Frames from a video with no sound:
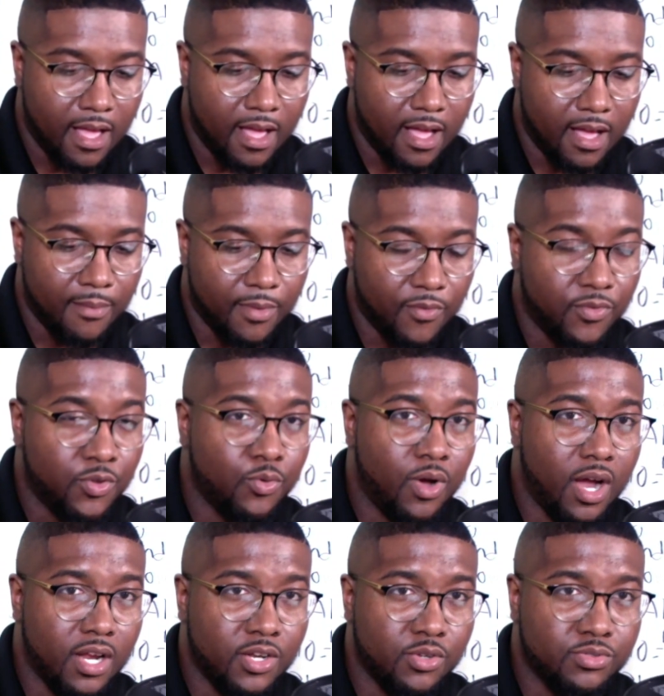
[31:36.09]
If you
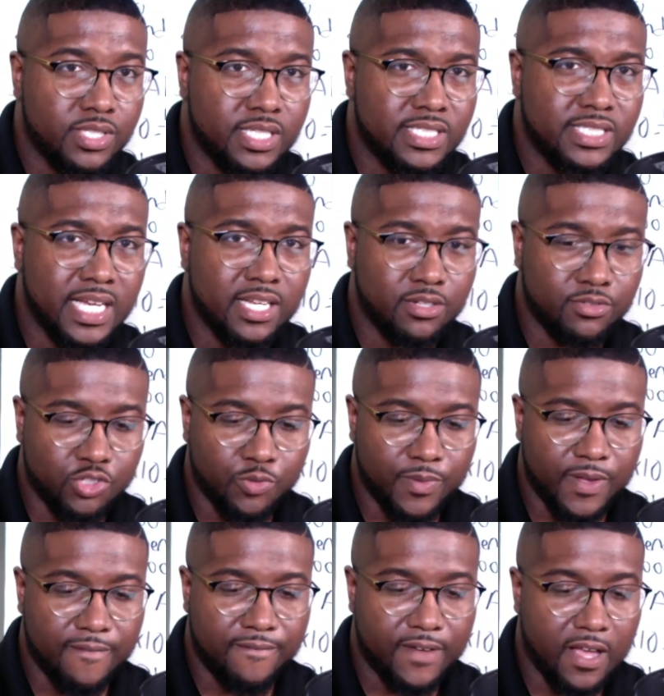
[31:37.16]
are new to the channel, do
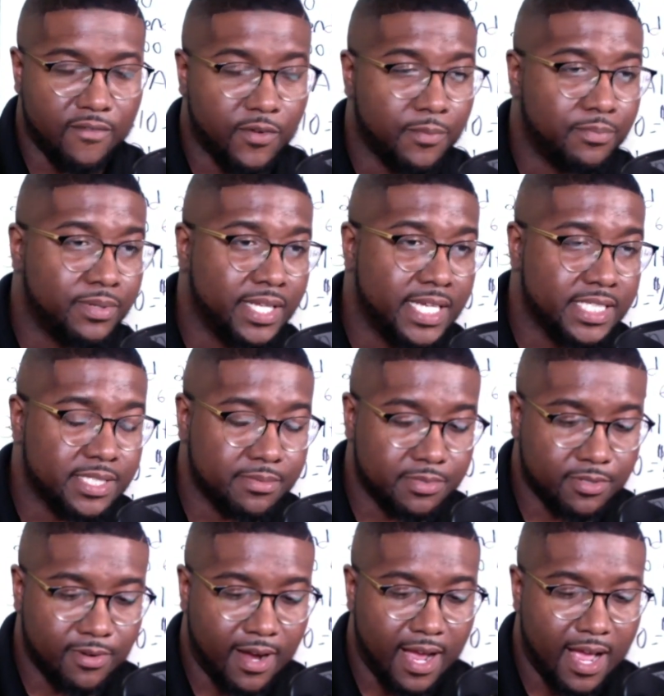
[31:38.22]
me a favor, please
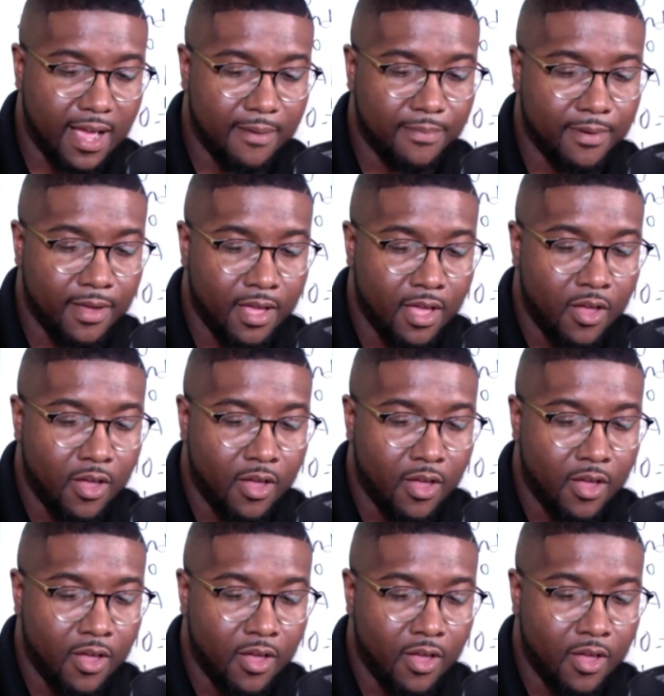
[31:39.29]
subscribe.